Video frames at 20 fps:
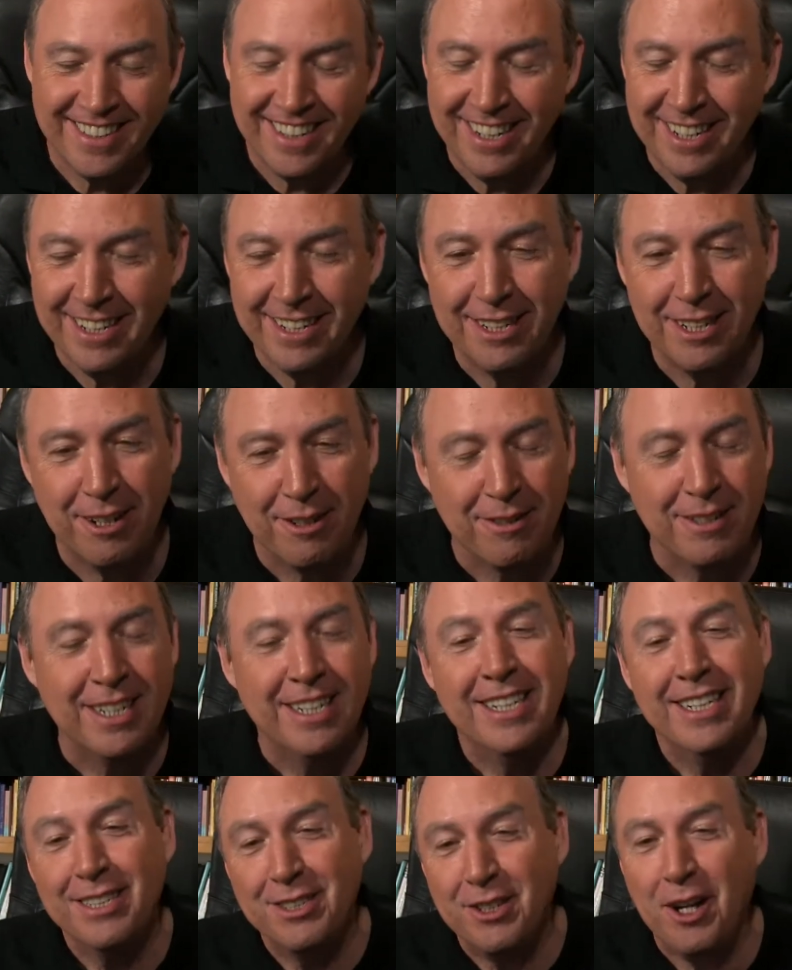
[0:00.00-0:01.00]
Uh, you know,
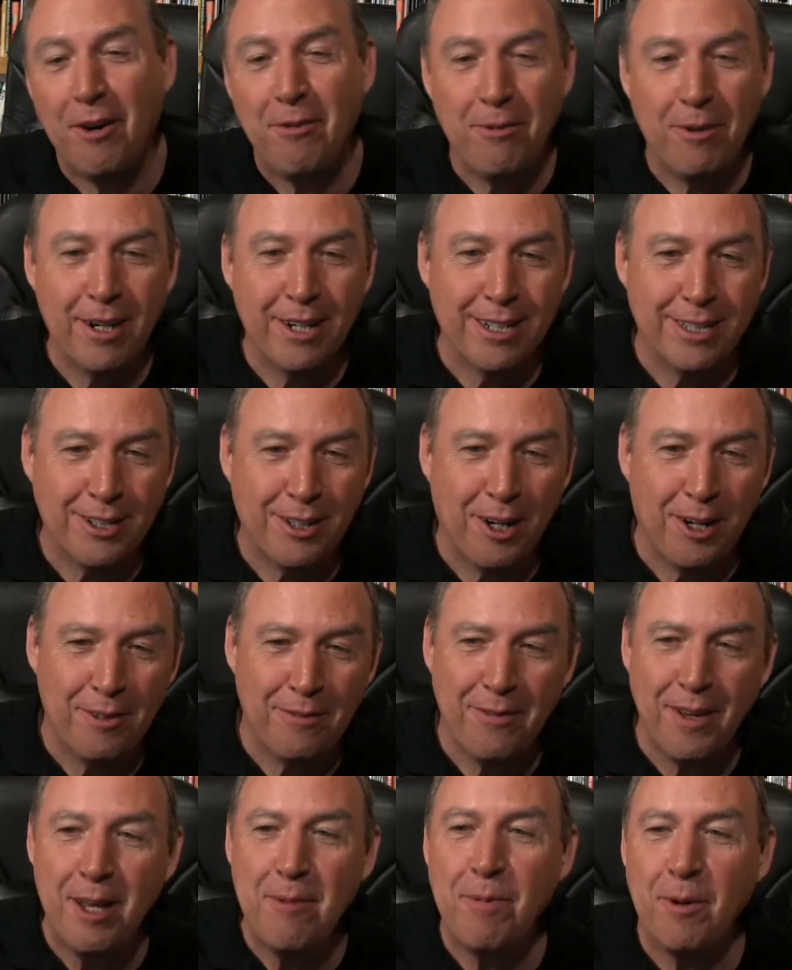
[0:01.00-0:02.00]
software it's
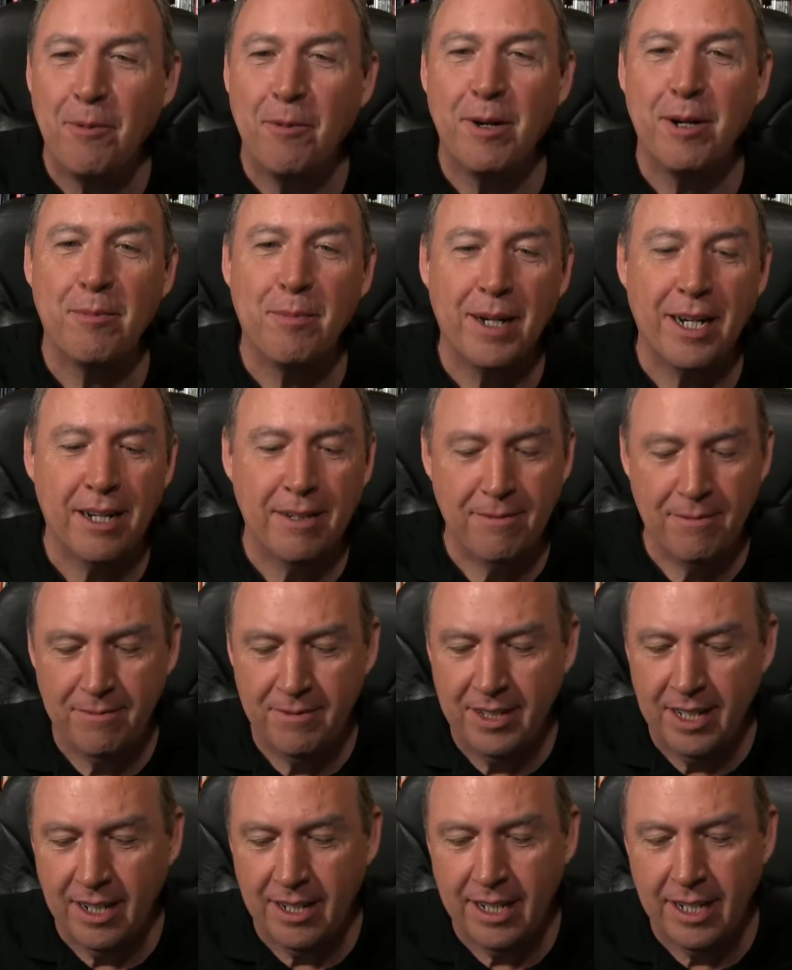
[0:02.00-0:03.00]
called vaporware, but
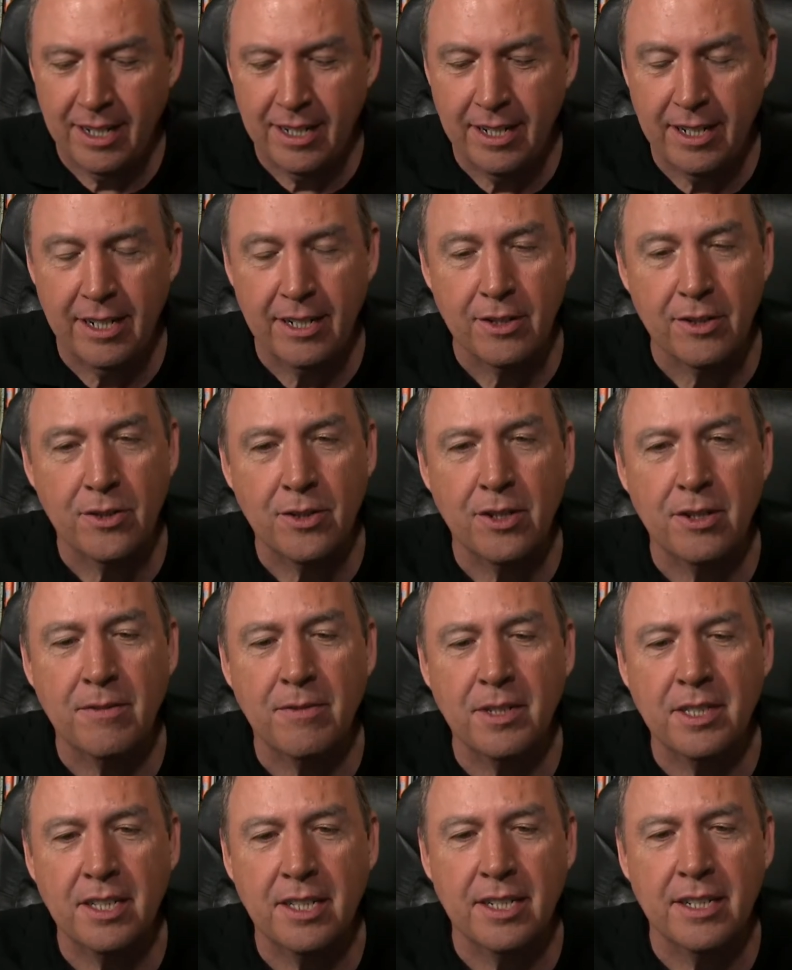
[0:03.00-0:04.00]
I've done it in
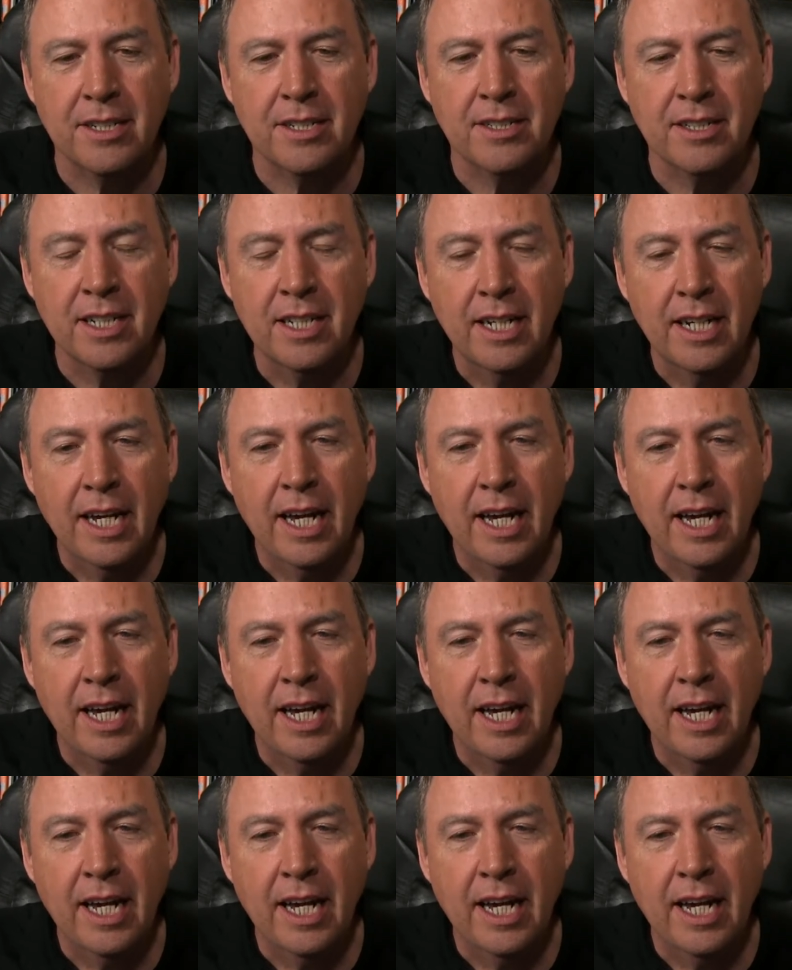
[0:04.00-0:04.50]
services,